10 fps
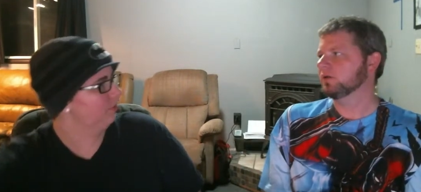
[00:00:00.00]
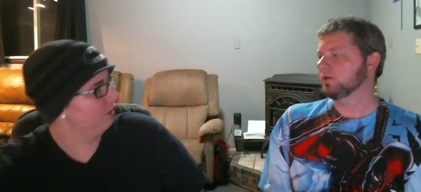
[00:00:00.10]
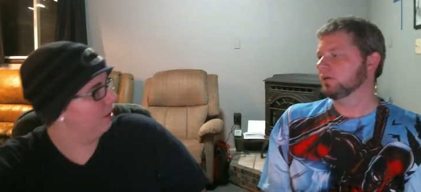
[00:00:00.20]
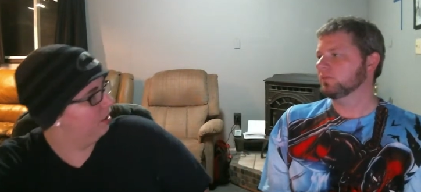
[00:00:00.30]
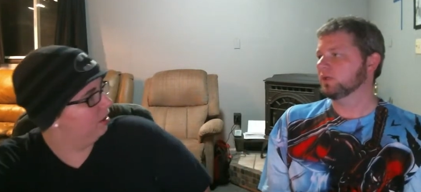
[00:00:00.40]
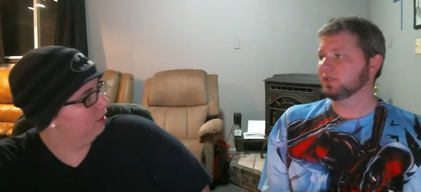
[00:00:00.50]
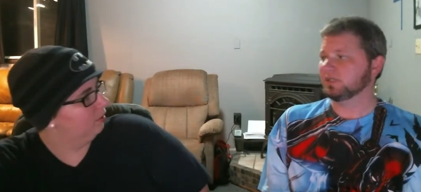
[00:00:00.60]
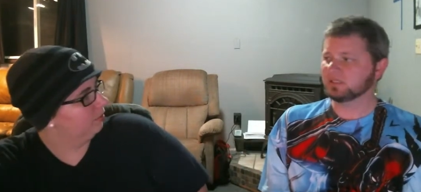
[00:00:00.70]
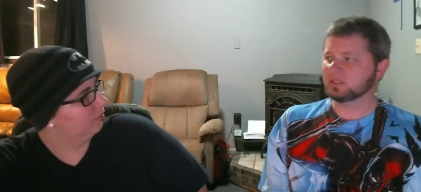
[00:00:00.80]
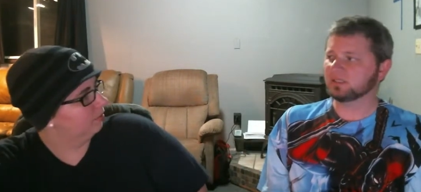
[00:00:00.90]
Speaker 1: but he's,
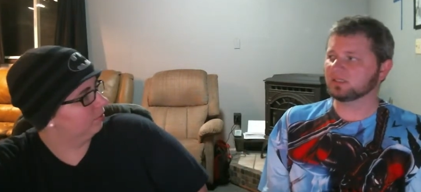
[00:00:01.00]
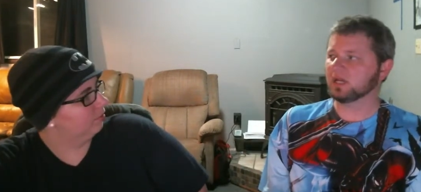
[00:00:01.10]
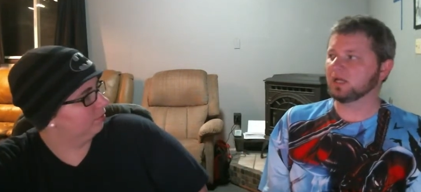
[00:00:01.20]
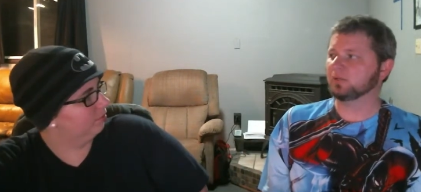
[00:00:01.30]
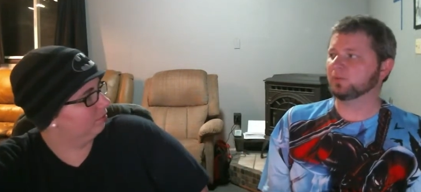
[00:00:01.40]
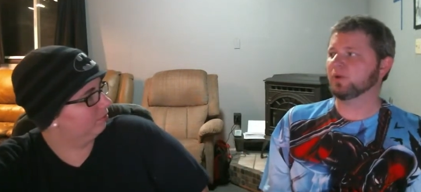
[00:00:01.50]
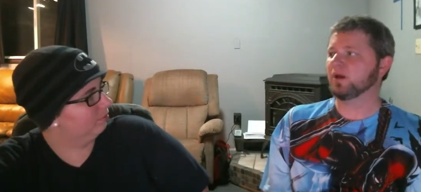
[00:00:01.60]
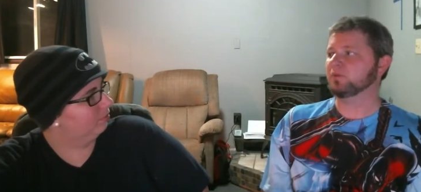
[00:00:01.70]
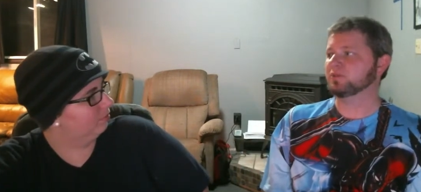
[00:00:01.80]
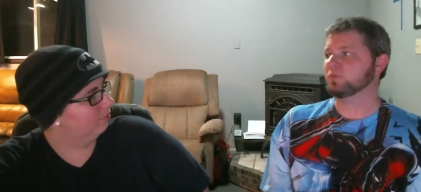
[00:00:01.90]
he's got a little problem with
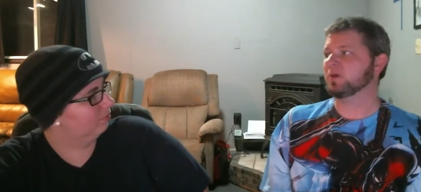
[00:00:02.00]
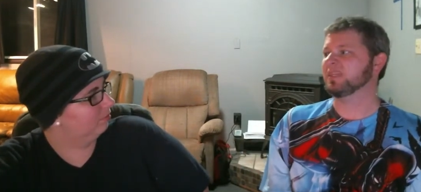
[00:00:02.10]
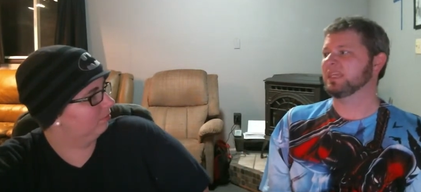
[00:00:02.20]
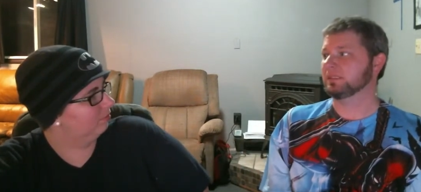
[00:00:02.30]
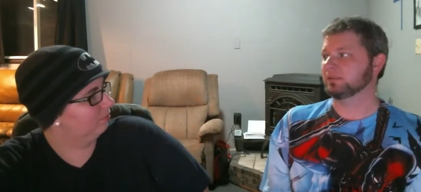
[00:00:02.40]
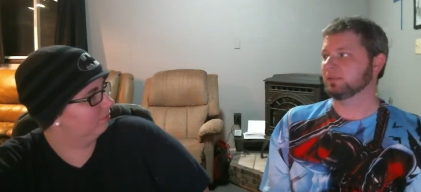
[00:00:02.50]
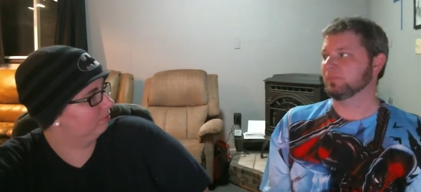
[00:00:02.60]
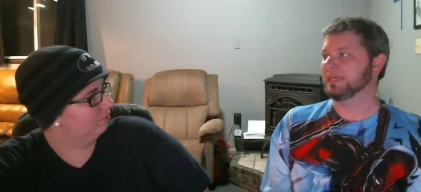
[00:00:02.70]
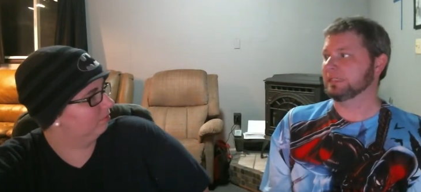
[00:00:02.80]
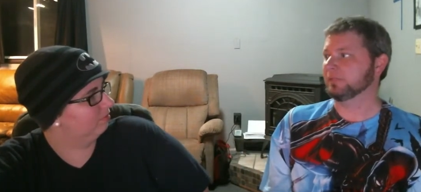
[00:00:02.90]
spreading the, the
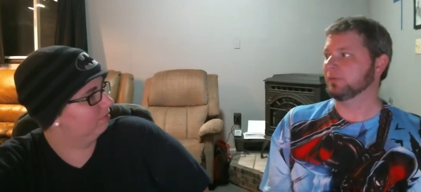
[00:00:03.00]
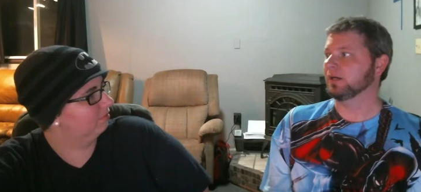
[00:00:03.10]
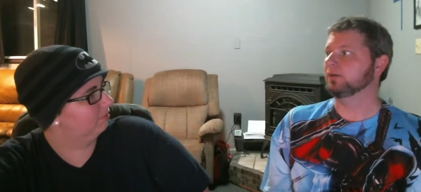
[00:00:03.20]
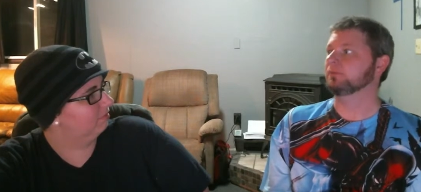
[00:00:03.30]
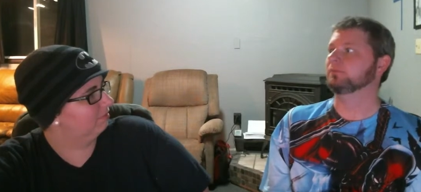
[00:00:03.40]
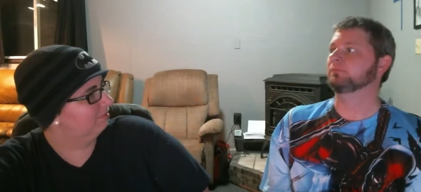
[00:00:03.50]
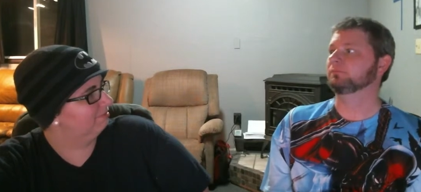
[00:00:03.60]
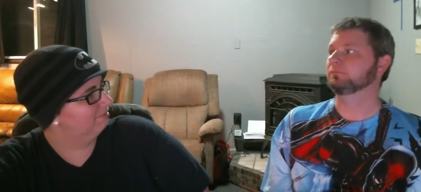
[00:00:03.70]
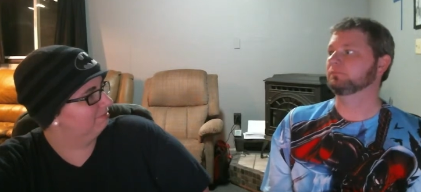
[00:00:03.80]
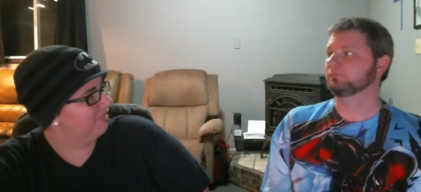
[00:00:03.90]
peen around.
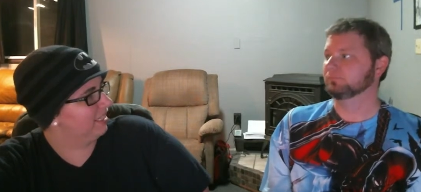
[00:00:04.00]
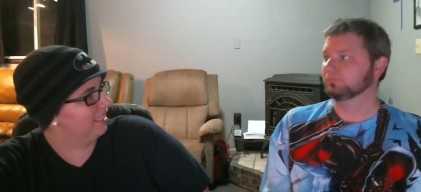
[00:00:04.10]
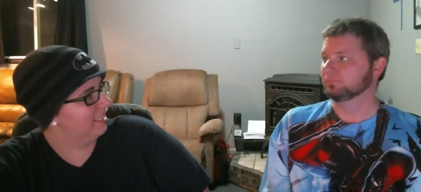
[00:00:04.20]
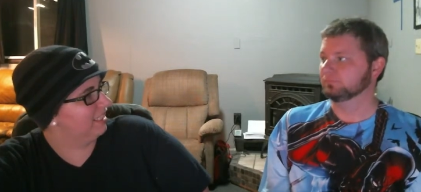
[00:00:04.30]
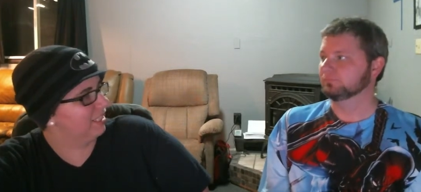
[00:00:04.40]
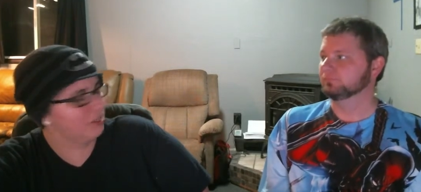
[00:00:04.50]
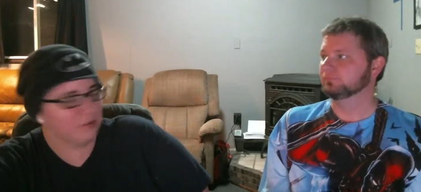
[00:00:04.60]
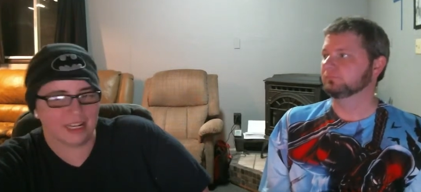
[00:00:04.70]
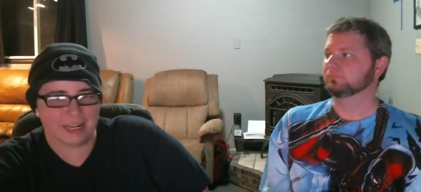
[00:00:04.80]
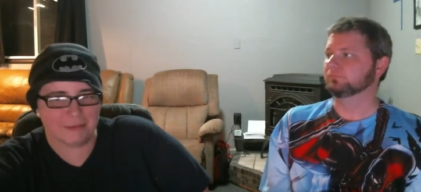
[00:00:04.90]
Speaker 2: yeah, he didn't know how to
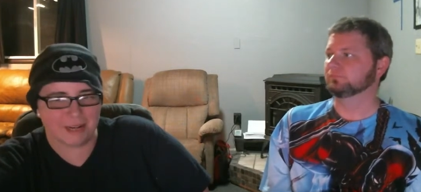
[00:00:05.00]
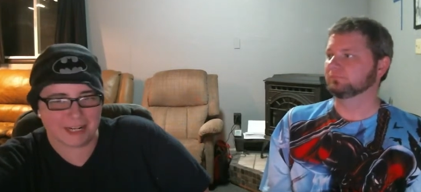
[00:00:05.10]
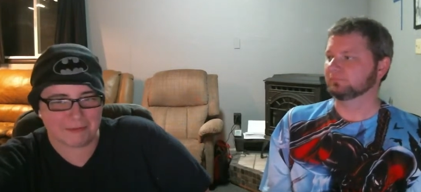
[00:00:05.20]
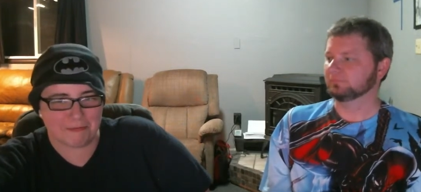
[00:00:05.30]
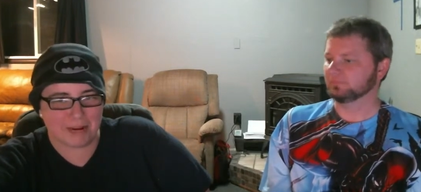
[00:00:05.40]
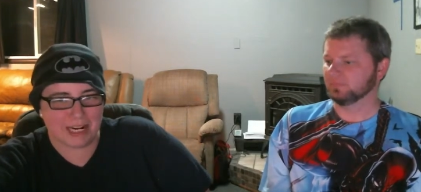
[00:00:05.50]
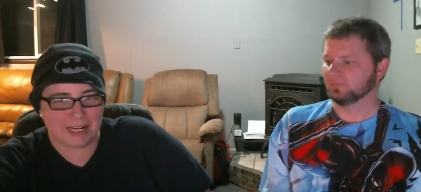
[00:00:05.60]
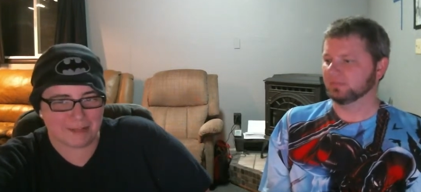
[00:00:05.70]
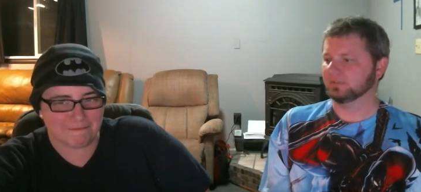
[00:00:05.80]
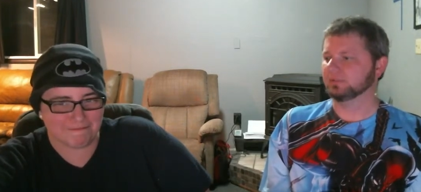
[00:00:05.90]
keep that in his pants.
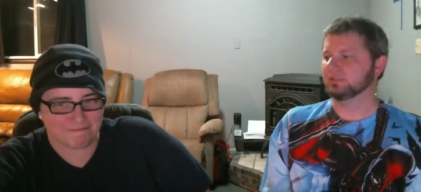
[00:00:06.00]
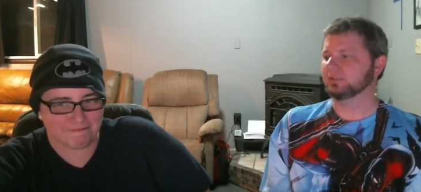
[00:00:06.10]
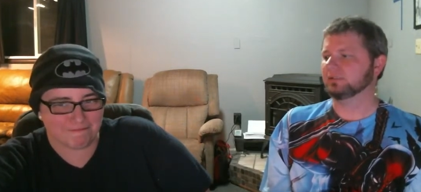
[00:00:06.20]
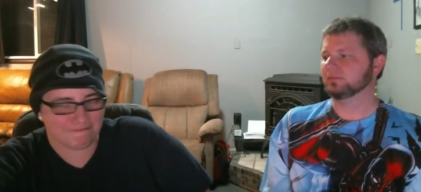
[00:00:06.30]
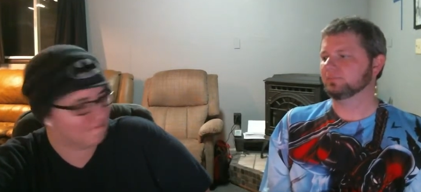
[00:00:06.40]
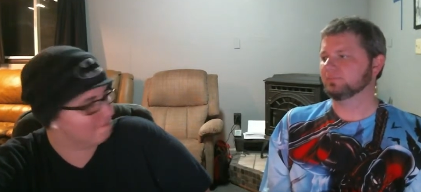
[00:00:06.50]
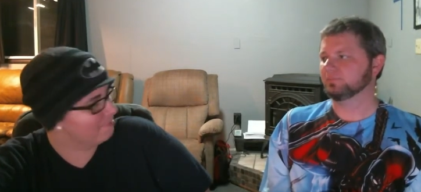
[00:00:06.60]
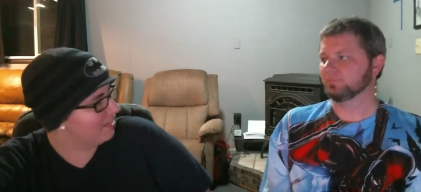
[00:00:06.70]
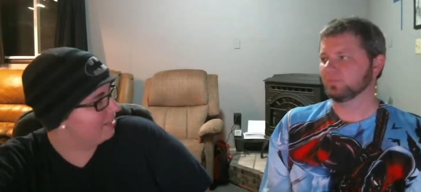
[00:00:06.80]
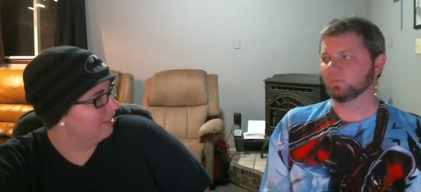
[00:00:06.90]
Mm.
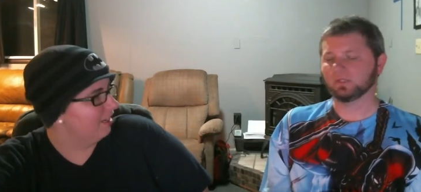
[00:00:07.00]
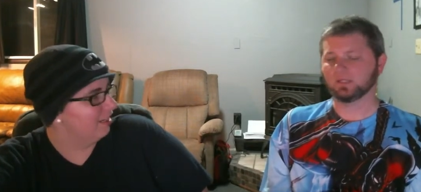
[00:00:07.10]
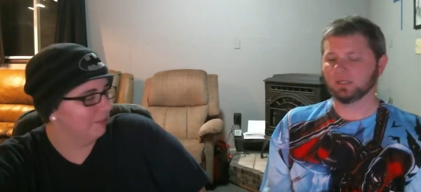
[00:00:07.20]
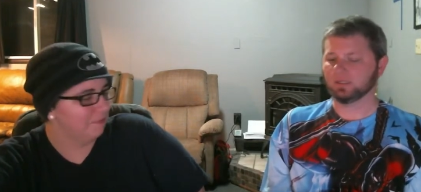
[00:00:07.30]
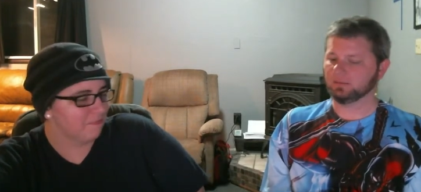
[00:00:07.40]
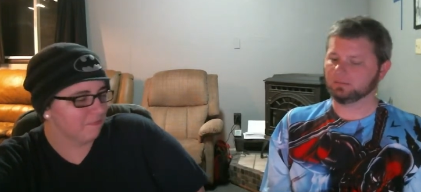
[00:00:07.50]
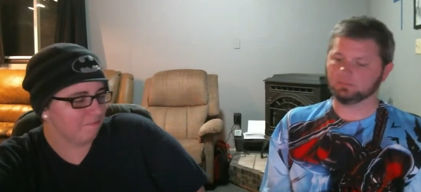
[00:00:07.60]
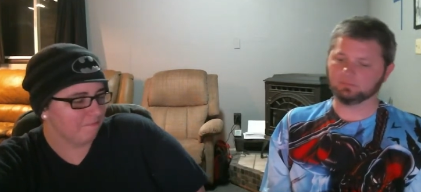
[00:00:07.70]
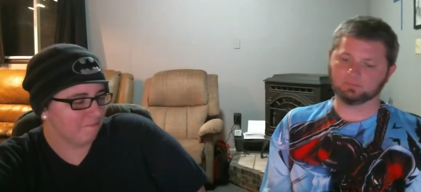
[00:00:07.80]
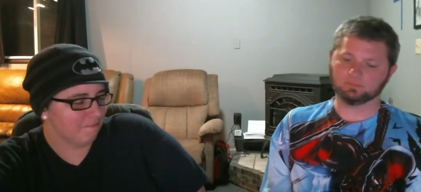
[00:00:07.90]
hey, Um,
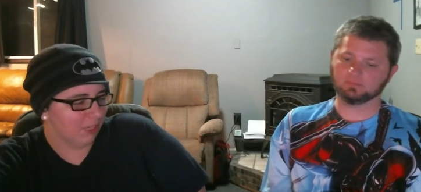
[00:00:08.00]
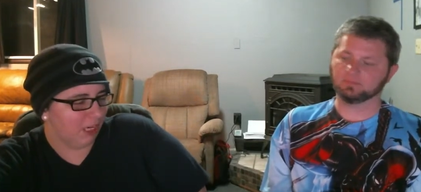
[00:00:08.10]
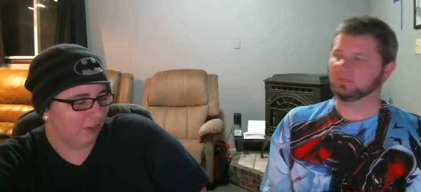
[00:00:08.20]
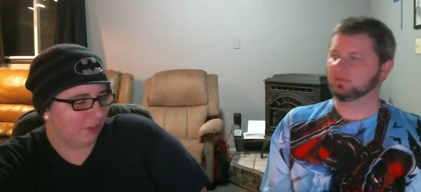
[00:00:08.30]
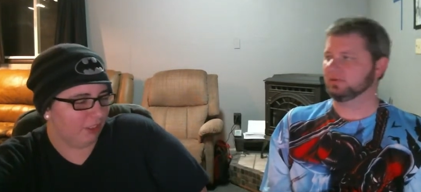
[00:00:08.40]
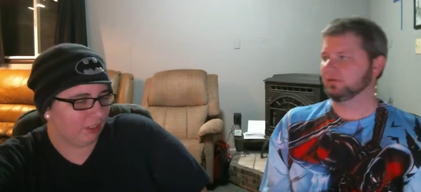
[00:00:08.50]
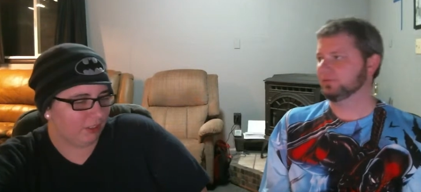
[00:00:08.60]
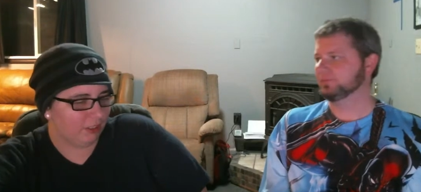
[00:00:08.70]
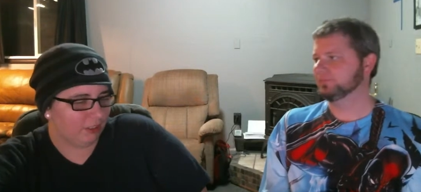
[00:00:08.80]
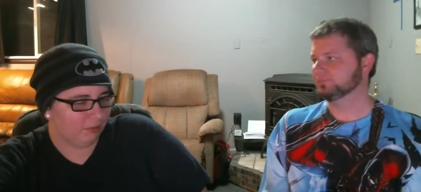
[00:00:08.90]
I think
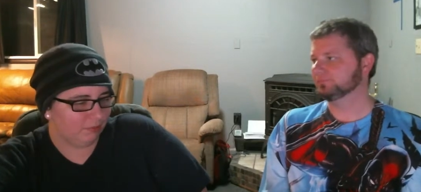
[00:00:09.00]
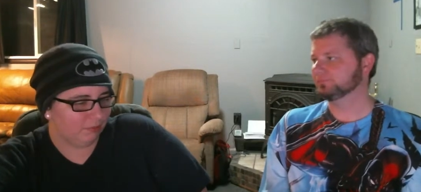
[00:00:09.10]
um,